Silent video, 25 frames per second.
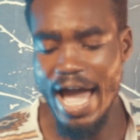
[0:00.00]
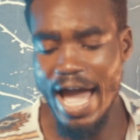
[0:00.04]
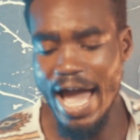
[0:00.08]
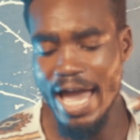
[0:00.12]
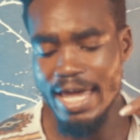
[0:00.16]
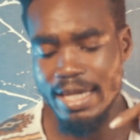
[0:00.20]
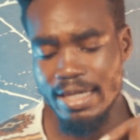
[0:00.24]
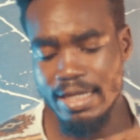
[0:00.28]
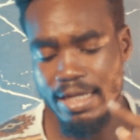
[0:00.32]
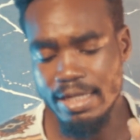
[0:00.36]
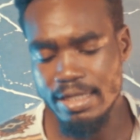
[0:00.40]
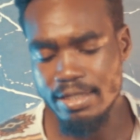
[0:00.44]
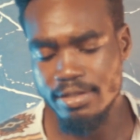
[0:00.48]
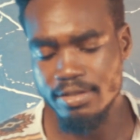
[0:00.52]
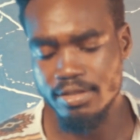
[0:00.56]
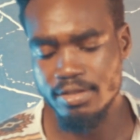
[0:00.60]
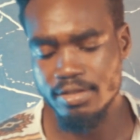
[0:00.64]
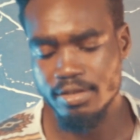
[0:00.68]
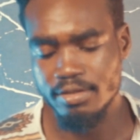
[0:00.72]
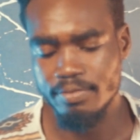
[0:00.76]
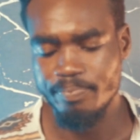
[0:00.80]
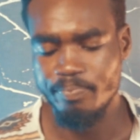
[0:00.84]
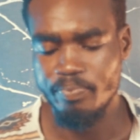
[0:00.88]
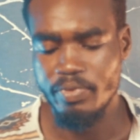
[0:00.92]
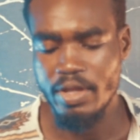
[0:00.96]
I
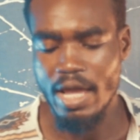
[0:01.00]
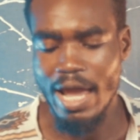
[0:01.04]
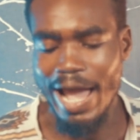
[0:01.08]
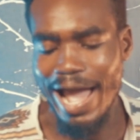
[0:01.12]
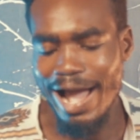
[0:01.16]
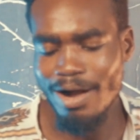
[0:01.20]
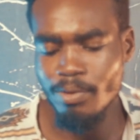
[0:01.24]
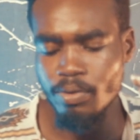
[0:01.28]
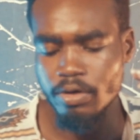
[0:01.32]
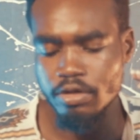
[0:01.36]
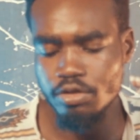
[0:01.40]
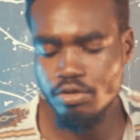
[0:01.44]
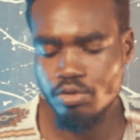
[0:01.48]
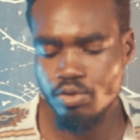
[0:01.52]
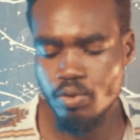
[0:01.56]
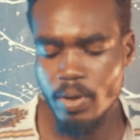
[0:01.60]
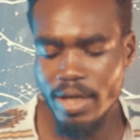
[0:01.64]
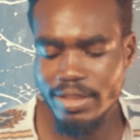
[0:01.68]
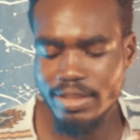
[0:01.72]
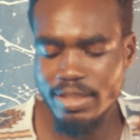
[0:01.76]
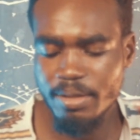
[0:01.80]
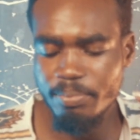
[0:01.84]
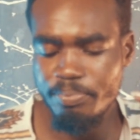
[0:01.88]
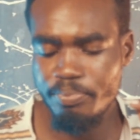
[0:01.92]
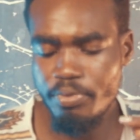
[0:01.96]
leaned. I was
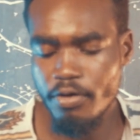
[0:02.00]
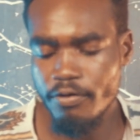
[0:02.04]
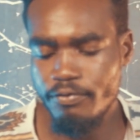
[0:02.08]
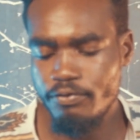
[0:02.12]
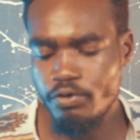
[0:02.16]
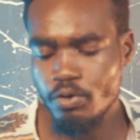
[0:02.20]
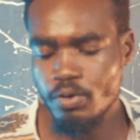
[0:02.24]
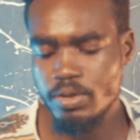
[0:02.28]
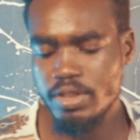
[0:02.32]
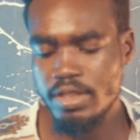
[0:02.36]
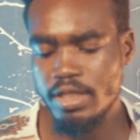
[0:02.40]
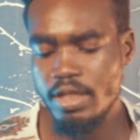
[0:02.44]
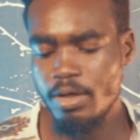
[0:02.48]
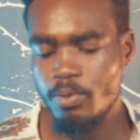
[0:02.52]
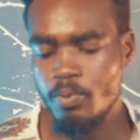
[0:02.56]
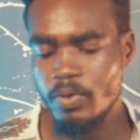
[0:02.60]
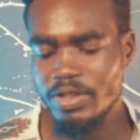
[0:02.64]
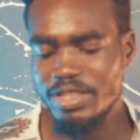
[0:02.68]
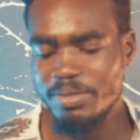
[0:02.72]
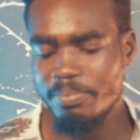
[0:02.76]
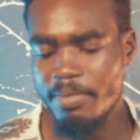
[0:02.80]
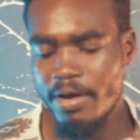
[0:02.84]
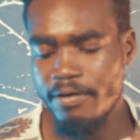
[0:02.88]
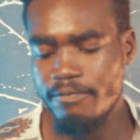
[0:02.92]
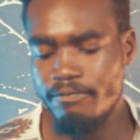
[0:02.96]
sweating profusely
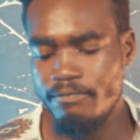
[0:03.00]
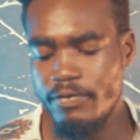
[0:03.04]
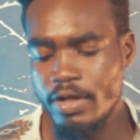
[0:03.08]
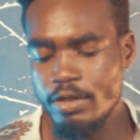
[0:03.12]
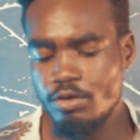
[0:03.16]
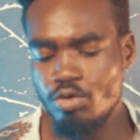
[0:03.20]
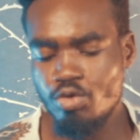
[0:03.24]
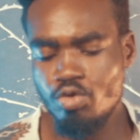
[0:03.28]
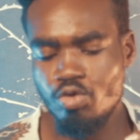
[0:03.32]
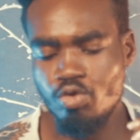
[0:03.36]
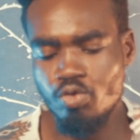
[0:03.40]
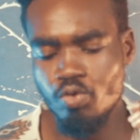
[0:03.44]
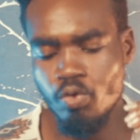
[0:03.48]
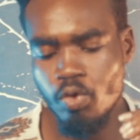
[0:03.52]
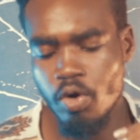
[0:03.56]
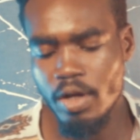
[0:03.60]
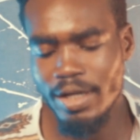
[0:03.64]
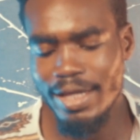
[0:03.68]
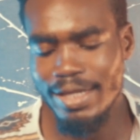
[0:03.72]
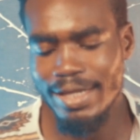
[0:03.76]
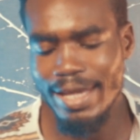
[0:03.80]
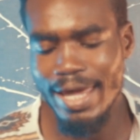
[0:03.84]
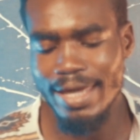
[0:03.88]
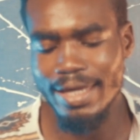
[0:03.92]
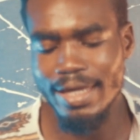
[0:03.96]
with my face
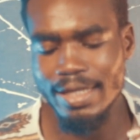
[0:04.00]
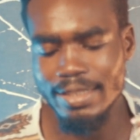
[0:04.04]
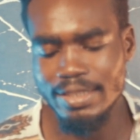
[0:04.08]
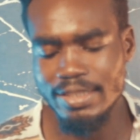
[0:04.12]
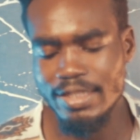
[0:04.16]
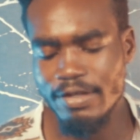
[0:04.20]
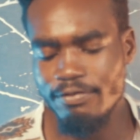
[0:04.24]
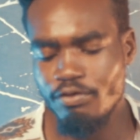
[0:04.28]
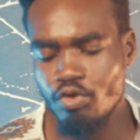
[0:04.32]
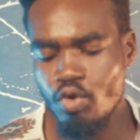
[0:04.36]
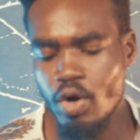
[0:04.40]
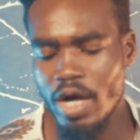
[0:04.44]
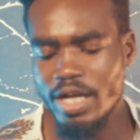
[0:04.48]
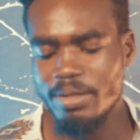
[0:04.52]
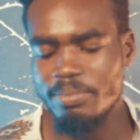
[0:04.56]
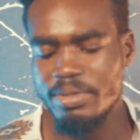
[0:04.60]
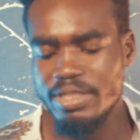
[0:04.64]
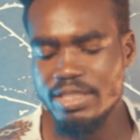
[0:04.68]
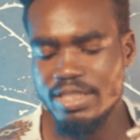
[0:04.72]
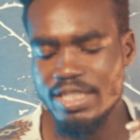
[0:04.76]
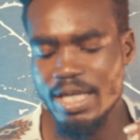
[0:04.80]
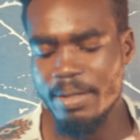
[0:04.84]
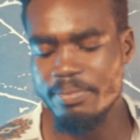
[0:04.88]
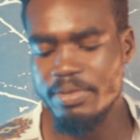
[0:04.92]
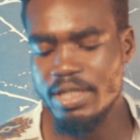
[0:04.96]
swollen like a thief who had
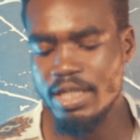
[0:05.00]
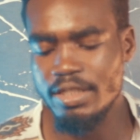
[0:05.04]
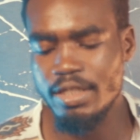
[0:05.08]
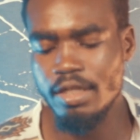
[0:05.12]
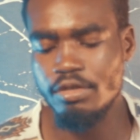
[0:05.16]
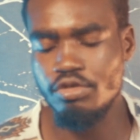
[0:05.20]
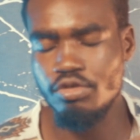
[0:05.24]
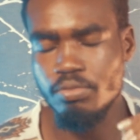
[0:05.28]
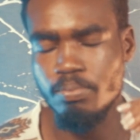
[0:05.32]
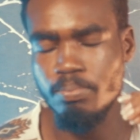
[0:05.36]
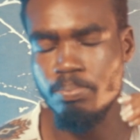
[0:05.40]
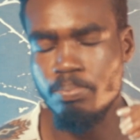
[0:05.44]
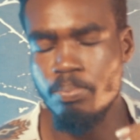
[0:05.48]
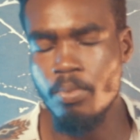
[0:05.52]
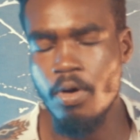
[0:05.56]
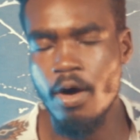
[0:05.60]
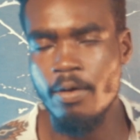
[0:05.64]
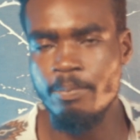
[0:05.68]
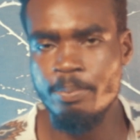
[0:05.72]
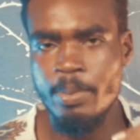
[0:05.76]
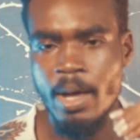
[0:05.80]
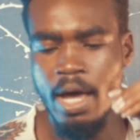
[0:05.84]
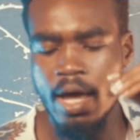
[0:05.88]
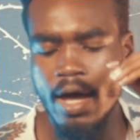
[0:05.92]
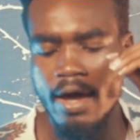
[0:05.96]
been subjected to
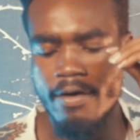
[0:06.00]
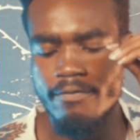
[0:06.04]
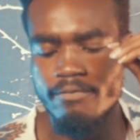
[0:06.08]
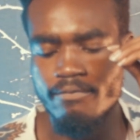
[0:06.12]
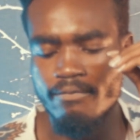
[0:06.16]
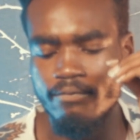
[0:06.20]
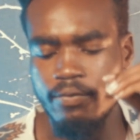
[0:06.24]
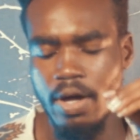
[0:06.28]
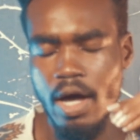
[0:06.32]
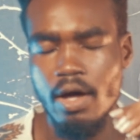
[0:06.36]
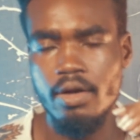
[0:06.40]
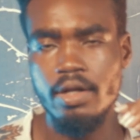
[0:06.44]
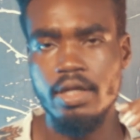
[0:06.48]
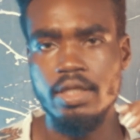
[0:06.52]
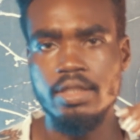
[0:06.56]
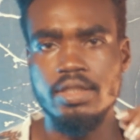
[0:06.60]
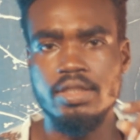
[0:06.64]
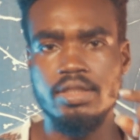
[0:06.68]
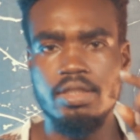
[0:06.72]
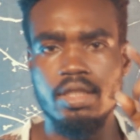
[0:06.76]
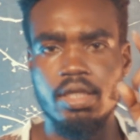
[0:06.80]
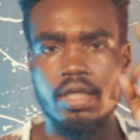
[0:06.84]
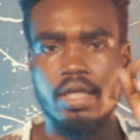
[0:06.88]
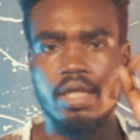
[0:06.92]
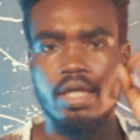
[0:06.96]
mob
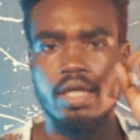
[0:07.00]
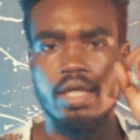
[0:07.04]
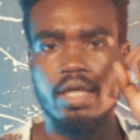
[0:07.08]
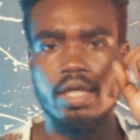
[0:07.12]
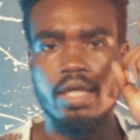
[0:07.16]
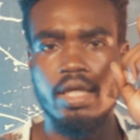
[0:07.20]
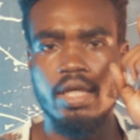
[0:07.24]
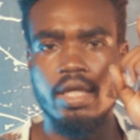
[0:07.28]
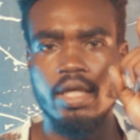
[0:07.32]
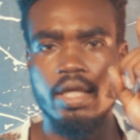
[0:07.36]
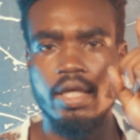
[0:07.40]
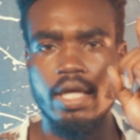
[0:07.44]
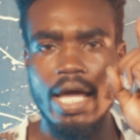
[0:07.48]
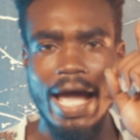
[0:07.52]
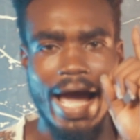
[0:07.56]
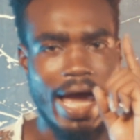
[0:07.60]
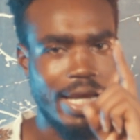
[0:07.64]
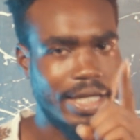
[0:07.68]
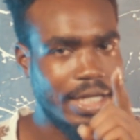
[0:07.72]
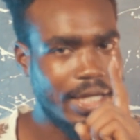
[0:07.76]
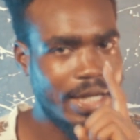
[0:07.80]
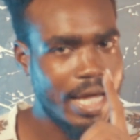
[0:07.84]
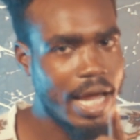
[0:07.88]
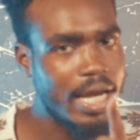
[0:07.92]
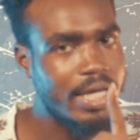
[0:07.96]
violence.
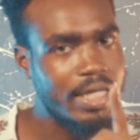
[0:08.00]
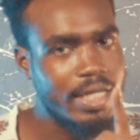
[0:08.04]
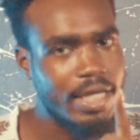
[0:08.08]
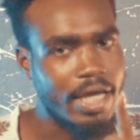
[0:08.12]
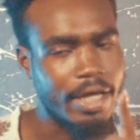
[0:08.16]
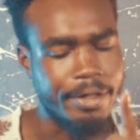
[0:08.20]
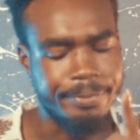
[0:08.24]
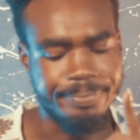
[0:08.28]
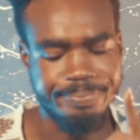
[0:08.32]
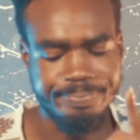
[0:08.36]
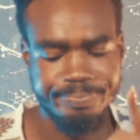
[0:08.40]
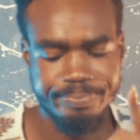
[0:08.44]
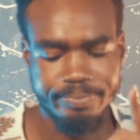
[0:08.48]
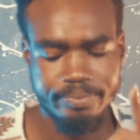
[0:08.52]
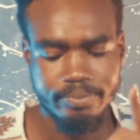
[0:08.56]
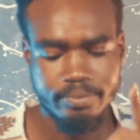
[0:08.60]
Underline here.